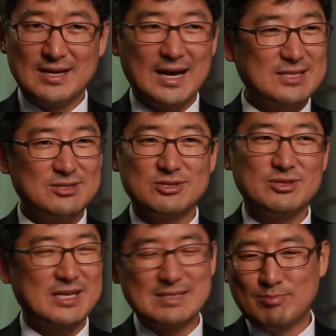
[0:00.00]
not
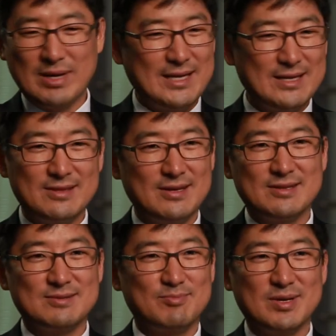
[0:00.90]
just explaining
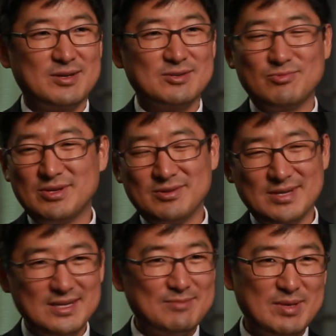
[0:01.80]
things, because we
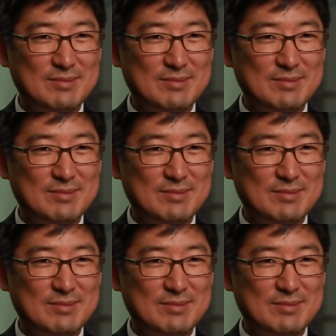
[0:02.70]
don't need